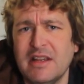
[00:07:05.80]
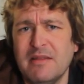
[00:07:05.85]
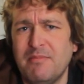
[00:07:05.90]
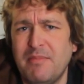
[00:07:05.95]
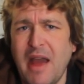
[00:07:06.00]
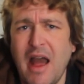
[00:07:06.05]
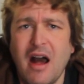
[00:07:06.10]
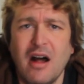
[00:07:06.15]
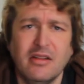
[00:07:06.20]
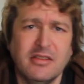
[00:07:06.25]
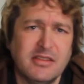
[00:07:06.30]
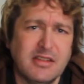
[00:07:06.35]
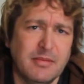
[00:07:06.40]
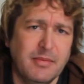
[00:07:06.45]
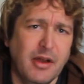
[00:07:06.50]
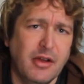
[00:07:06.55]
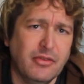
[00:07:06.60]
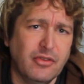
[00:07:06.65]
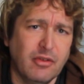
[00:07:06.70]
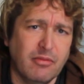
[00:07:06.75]
imbalanced
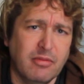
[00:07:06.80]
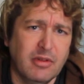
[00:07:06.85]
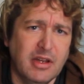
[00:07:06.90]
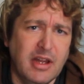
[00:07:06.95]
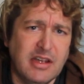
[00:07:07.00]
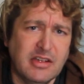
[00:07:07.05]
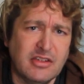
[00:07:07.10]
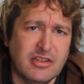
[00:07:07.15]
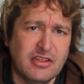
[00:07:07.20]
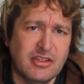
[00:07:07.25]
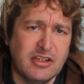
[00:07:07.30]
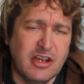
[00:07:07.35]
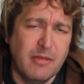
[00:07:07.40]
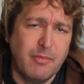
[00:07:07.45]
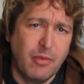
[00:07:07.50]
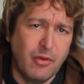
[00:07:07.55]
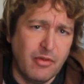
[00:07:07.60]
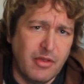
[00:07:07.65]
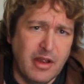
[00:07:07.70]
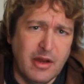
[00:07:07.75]
about the
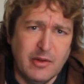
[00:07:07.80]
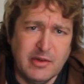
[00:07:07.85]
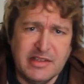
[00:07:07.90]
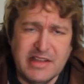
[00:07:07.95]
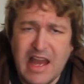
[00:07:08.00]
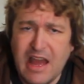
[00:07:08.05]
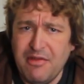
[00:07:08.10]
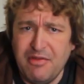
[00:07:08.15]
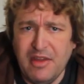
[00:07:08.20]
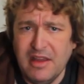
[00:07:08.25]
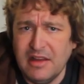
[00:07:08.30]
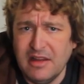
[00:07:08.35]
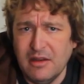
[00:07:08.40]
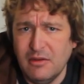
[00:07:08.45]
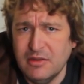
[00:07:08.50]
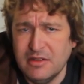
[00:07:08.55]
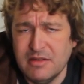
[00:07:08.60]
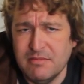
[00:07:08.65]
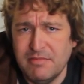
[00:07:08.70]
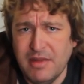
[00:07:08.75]
relationship, or there was that thing that
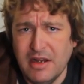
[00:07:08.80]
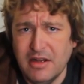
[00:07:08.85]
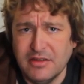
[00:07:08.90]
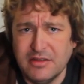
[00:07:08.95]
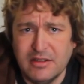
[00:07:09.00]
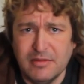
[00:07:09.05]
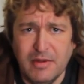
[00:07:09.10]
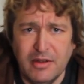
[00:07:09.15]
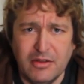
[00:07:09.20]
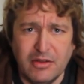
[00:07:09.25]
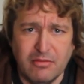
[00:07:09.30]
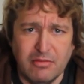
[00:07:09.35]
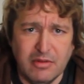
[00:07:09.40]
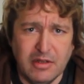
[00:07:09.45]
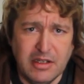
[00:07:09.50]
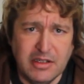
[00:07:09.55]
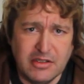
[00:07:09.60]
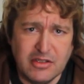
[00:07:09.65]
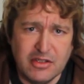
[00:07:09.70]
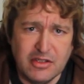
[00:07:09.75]
was imbalanced about the
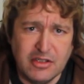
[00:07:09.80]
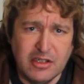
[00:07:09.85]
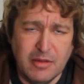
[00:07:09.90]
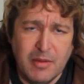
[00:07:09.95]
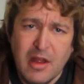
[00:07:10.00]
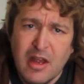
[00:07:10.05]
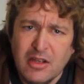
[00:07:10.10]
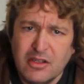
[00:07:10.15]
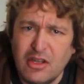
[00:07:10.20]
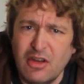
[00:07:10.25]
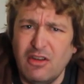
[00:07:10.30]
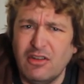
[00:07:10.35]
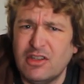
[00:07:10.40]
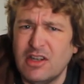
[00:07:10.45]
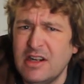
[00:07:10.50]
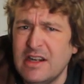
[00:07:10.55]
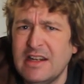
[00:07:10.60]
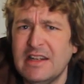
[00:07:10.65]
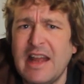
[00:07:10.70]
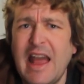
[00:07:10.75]
relationship. So you're
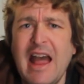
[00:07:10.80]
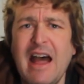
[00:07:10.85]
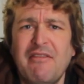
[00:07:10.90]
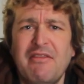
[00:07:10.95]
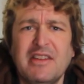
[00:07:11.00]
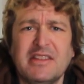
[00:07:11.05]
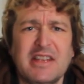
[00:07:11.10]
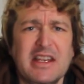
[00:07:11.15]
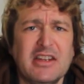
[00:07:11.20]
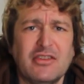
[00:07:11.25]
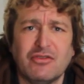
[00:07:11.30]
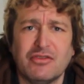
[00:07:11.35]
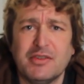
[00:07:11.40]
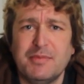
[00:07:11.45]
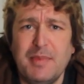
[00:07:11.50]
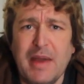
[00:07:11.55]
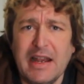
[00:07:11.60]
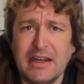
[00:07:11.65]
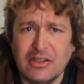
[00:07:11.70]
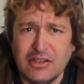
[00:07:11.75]
starting to have this
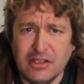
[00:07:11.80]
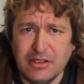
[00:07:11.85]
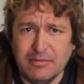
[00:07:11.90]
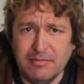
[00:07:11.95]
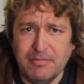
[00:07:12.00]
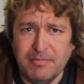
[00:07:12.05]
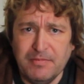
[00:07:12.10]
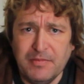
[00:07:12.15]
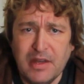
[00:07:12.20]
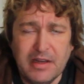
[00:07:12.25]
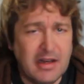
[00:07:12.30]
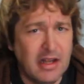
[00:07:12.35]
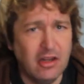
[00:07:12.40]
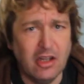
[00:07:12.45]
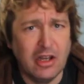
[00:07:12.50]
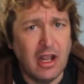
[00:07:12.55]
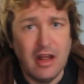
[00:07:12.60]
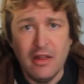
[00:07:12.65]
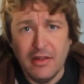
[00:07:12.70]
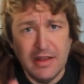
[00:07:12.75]
introspection. Now
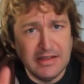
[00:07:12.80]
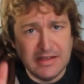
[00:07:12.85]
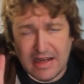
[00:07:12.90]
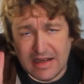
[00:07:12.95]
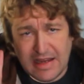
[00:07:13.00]
look, this